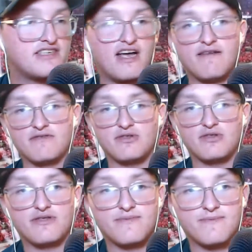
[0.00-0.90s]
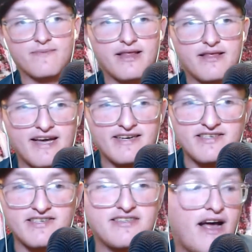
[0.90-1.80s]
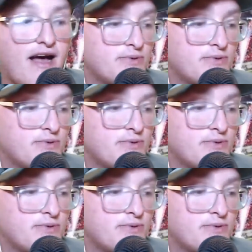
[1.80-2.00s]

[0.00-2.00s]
have it. That's the top